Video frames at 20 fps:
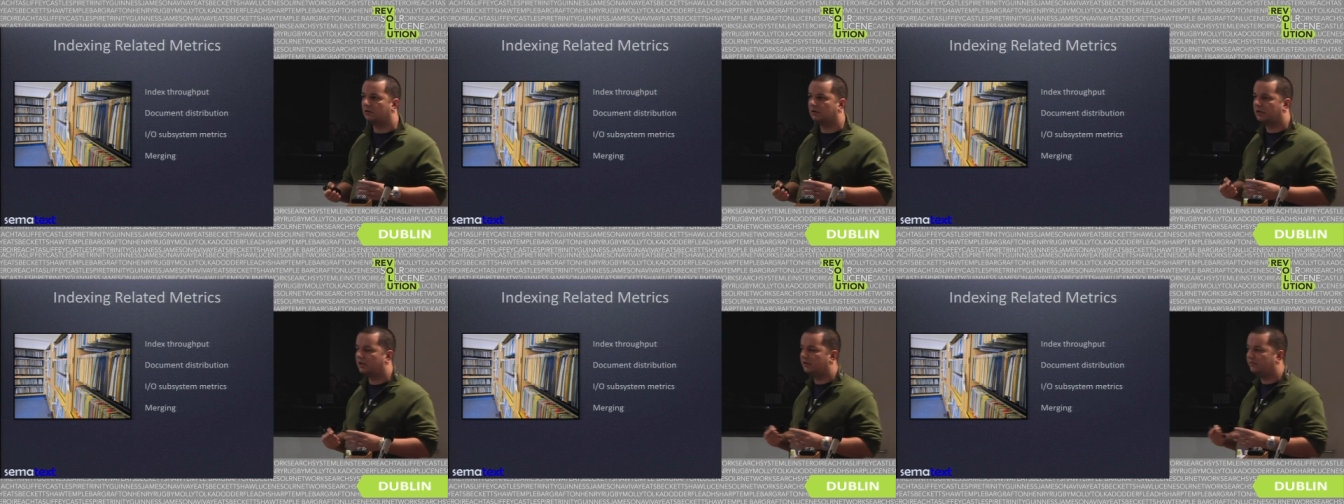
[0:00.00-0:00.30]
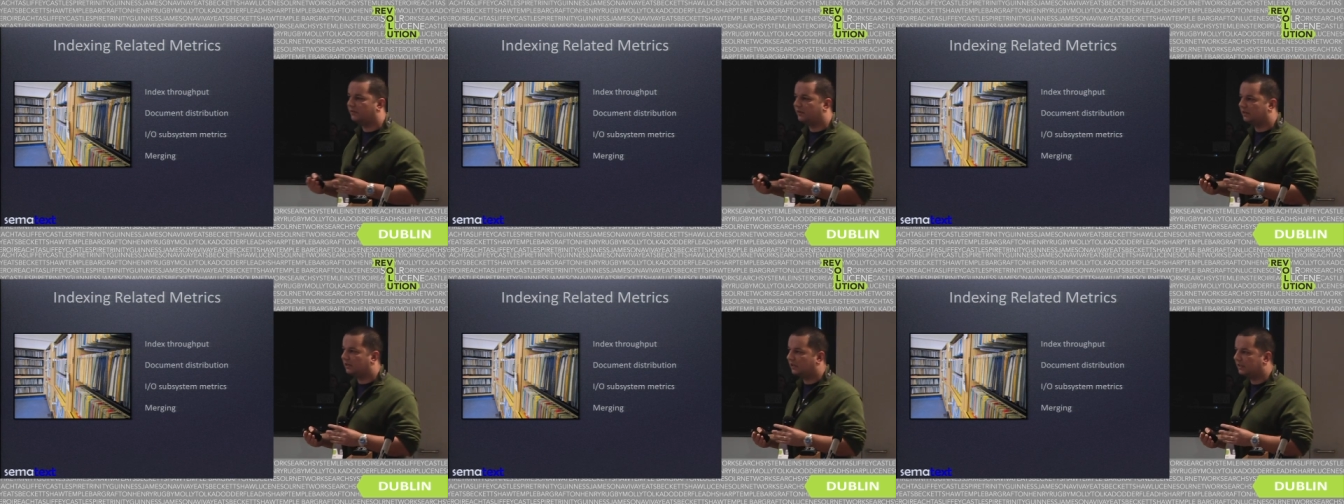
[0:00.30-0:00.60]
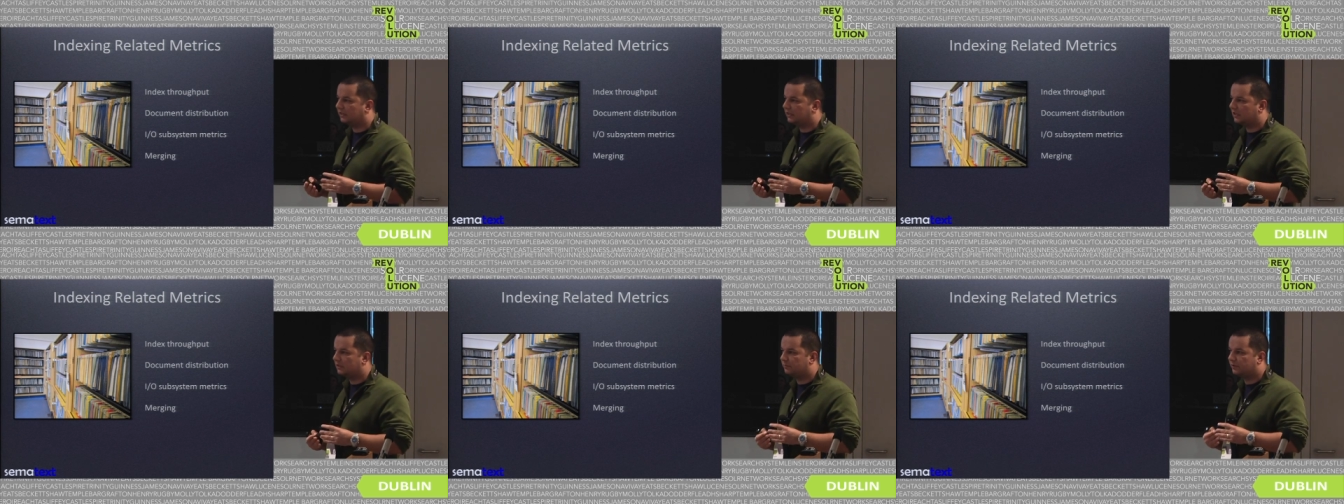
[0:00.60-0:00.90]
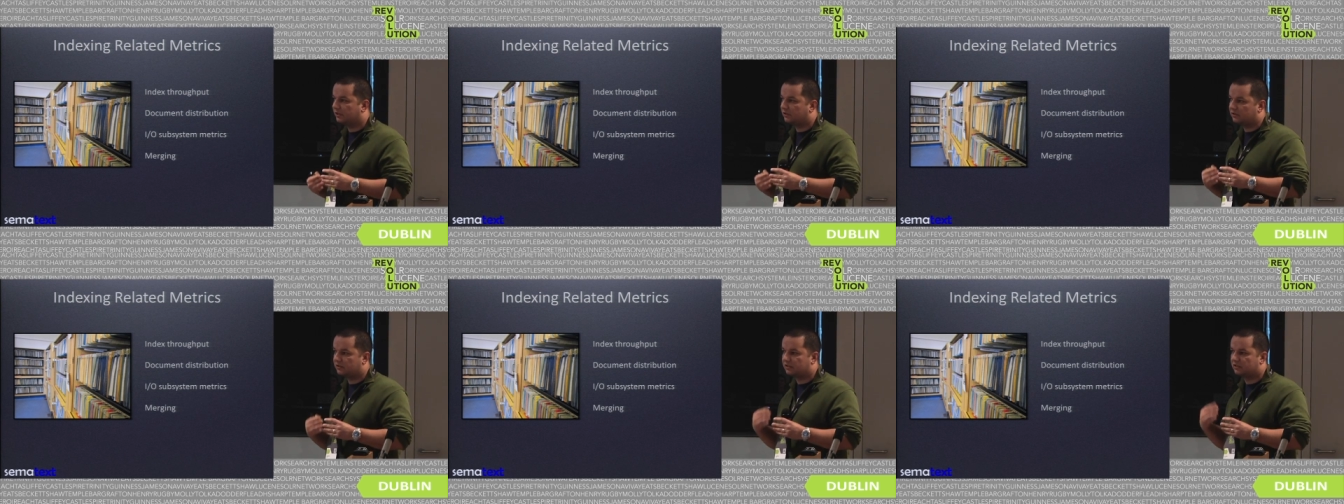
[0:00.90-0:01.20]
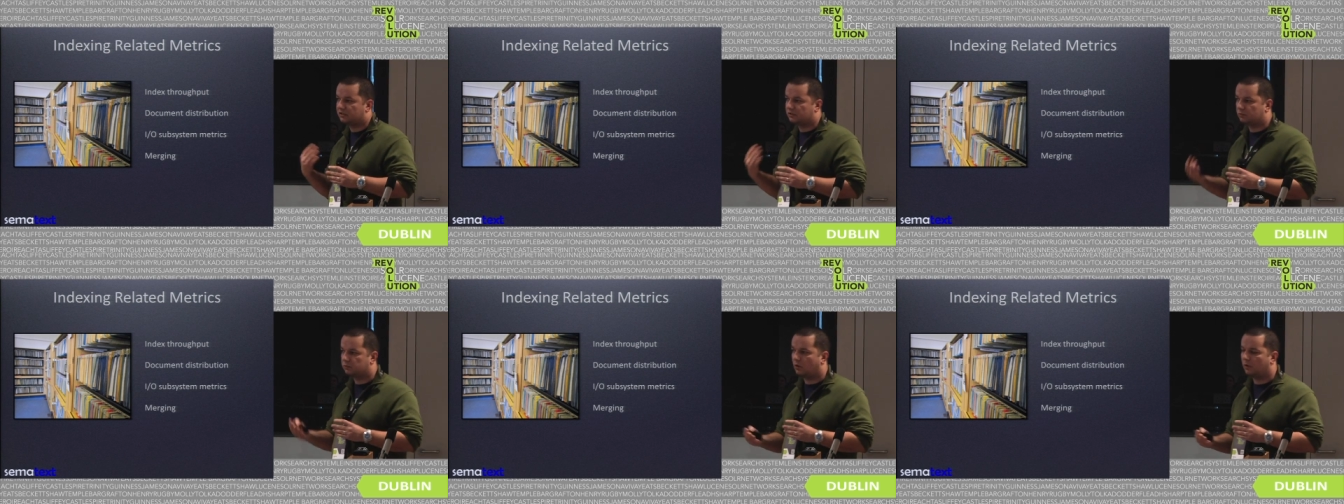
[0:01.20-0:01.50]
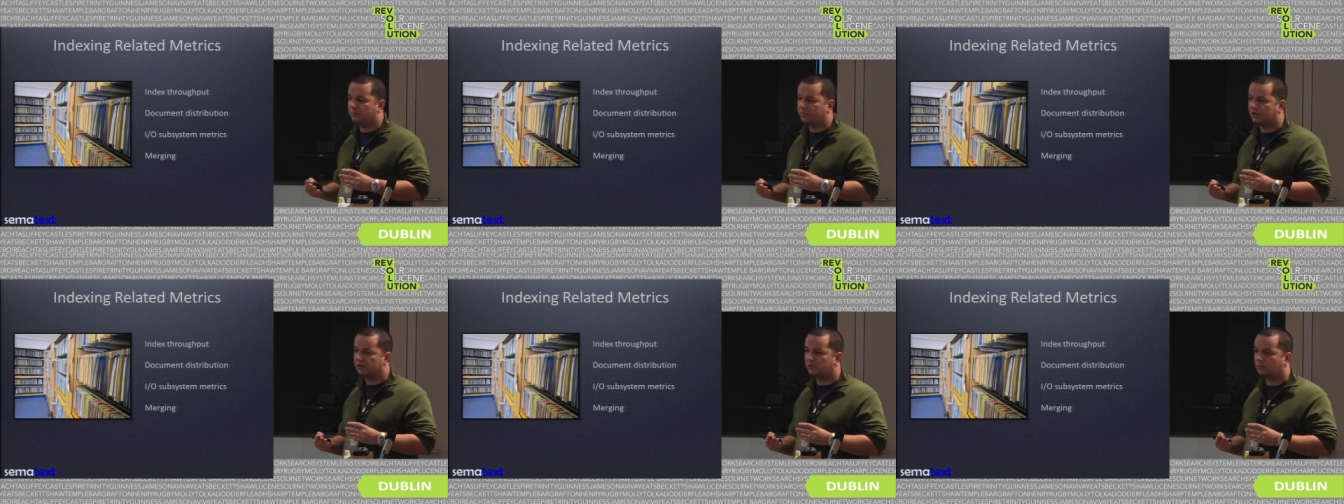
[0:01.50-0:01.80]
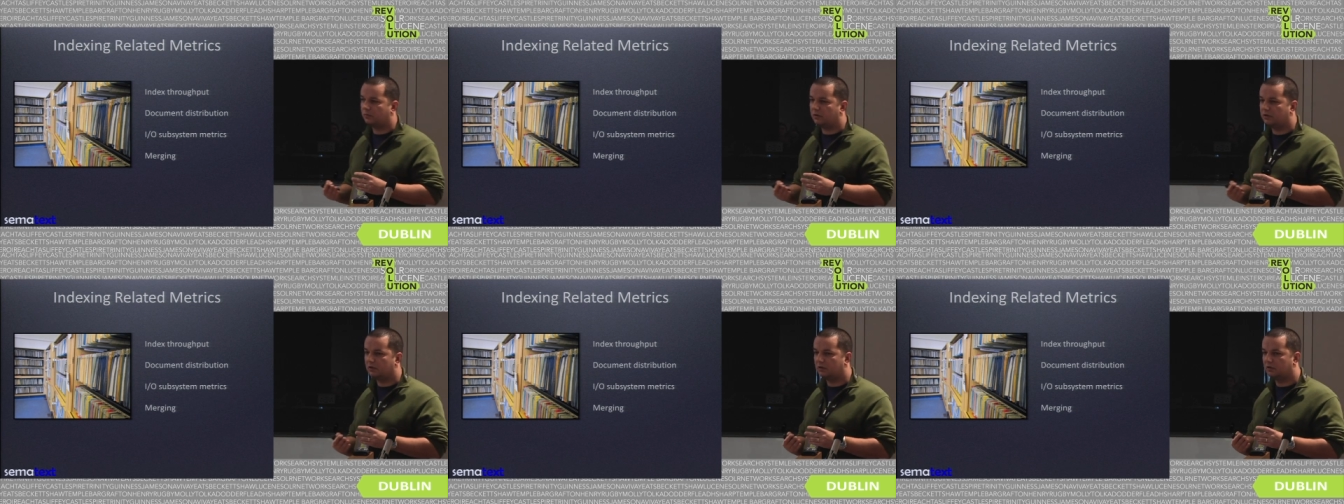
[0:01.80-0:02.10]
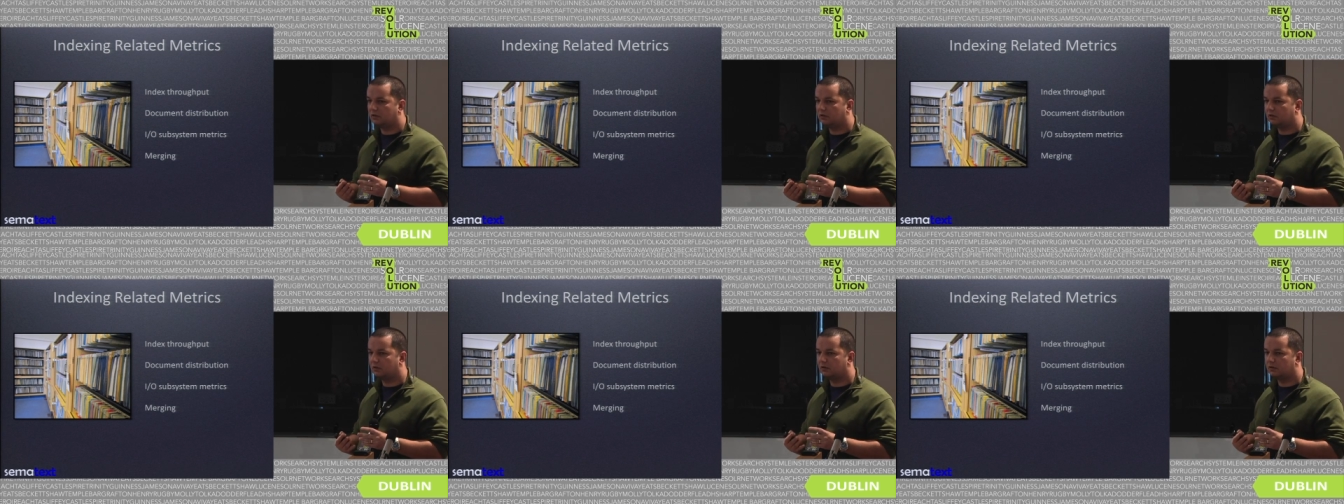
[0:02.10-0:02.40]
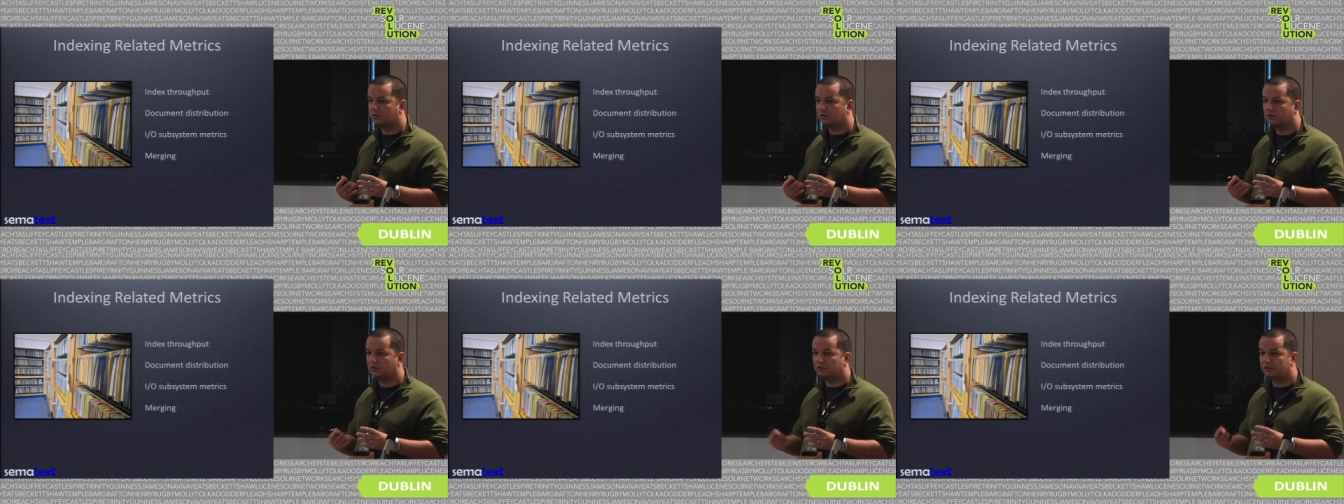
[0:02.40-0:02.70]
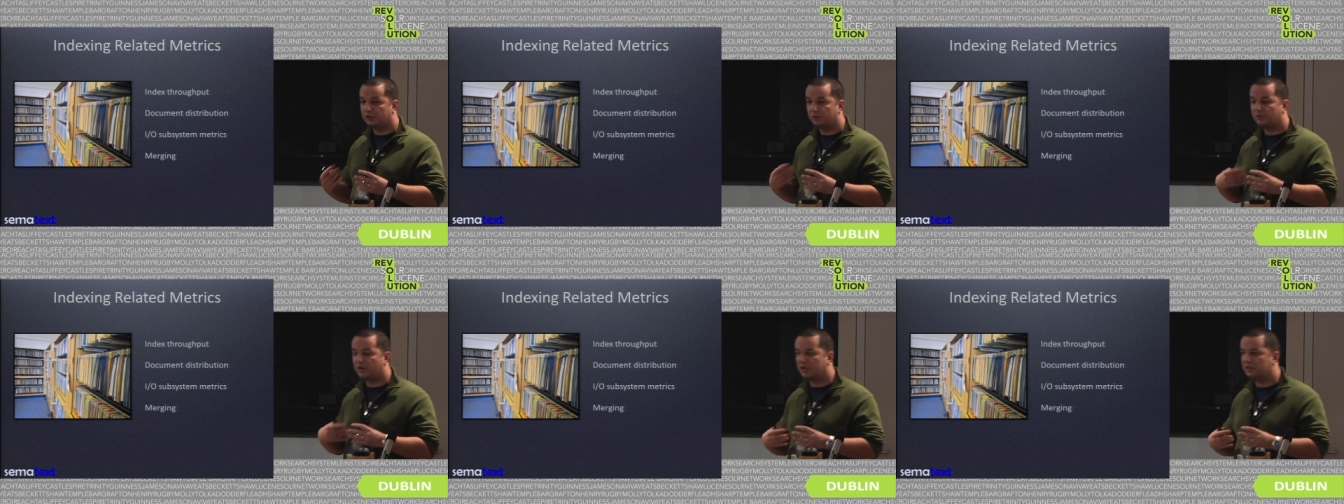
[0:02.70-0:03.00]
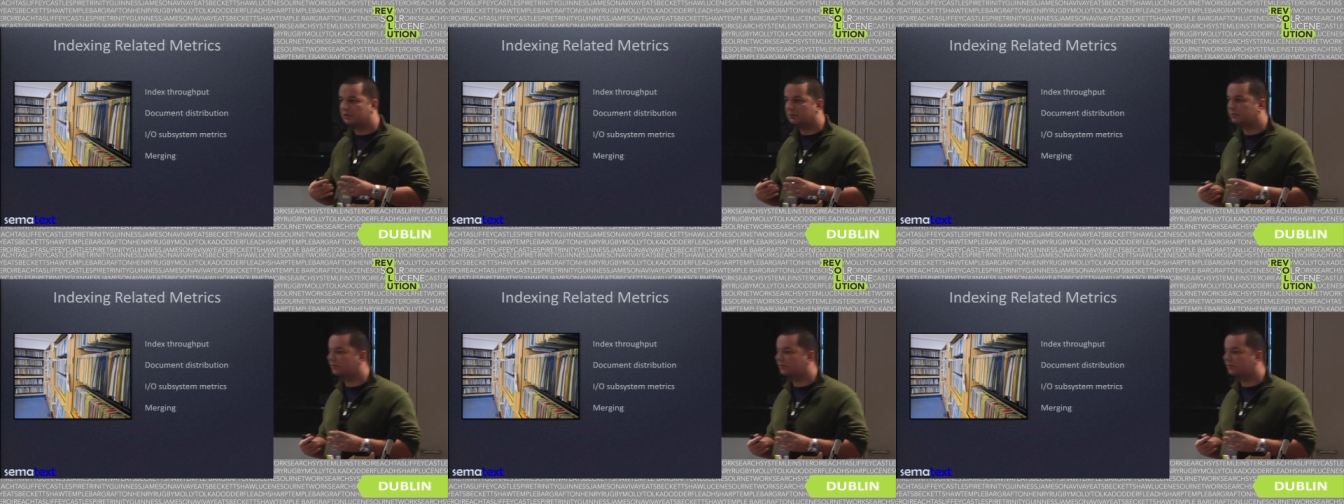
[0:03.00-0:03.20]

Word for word: or anything like that, because swapping will uh, degrade the